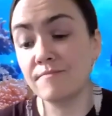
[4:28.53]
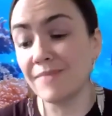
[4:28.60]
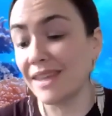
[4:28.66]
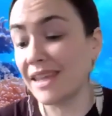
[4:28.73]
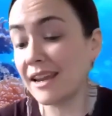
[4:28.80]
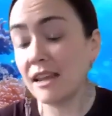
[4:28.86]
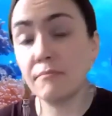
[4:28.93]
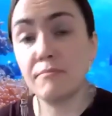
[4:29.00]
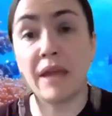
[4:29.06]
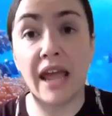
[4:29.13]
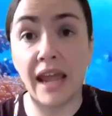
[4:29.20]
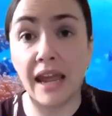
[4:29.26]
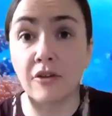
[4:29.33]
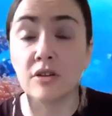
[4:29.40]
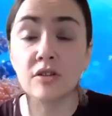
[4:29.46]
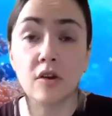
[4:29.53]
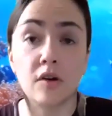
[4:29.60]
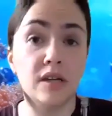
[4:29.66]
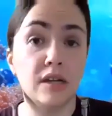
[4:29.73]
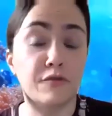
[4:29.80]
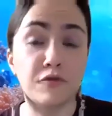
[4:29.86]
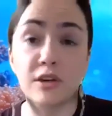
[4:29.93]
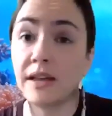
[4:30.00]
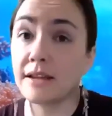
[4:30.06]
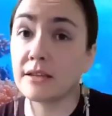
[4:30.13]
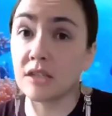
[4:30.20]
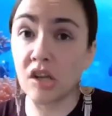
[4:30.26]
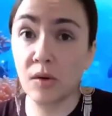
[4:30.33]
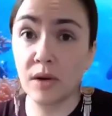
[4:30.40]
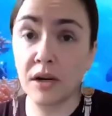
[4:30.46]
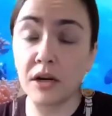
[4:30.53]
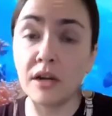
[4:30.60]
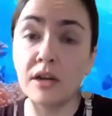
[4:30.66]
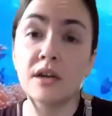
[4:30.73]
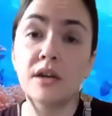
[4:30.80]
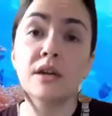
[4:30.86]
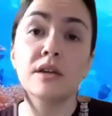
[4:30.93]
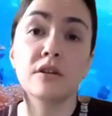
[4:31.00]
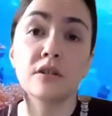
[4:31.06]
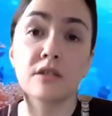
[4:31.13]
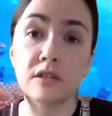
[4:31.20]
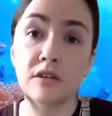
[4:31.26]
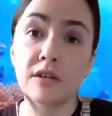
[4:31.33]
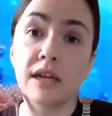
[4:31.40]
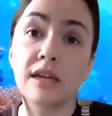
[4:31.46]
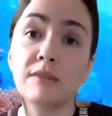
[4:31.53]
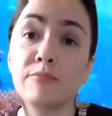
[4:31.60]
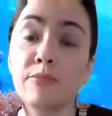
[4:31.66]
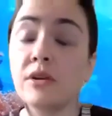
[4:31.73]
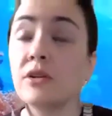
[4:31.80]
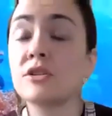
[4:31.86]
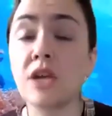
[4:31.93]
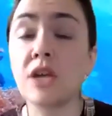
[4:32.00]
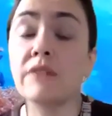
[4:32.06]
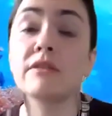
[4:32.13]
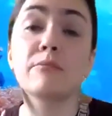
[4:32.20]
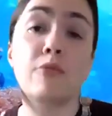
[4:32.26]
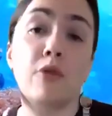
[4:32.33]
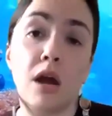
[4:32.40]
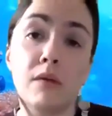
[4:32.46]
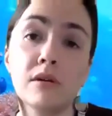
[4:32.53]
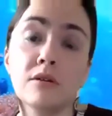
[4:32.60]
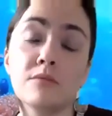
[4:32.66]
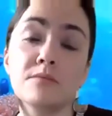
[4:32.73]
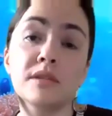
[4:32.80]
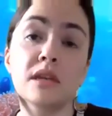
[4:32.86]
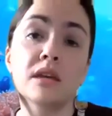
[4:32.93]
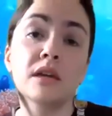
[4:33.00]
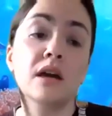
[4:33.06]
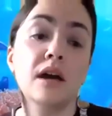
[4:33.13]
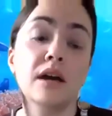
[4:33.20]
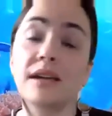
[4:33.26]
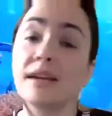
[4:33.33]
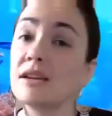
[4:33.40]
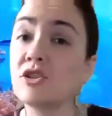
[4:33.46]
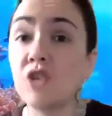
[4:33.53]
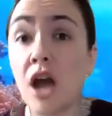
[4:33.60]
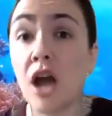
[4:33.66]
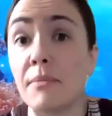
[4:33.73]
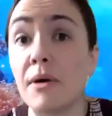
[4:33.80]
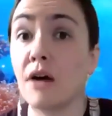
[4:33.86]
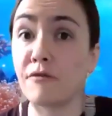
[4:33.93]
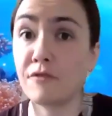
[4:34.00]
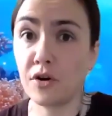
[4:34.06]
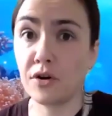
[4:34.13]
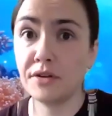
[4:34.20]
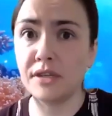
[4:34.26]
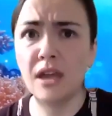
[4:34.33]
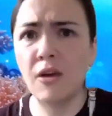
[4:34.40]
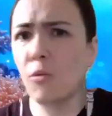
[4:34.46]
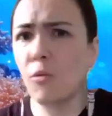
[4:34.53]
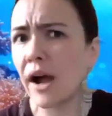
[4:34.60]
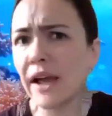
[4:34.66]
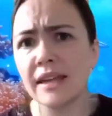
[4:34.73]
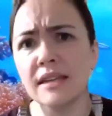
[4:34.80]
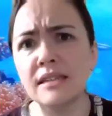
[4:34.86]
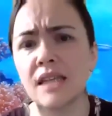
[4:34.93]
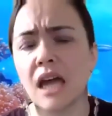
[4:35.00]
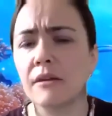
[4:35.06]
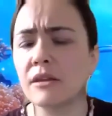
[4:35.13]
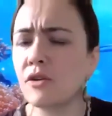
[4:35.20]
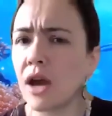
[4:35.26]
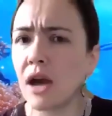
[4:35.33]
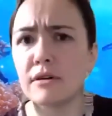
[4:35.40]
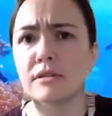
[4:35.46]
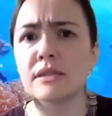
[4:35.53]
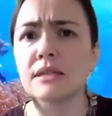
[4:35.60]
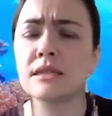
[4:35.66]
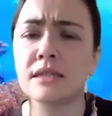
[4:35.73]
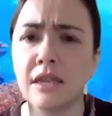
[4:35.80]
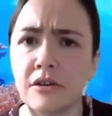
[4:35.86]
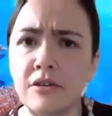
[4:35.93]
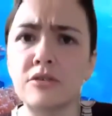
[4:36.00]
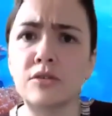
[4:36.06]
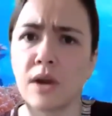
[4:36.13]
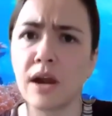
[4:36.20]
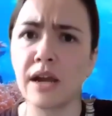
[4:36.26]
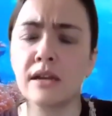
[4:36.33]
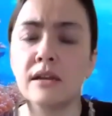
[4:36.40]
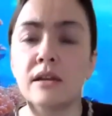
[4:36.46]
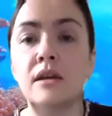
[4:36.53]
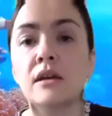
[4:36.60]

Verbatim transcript: getting paid or starting a freelance career you're still getting you're still having problems uh, getting job offers why is that you have all these skills right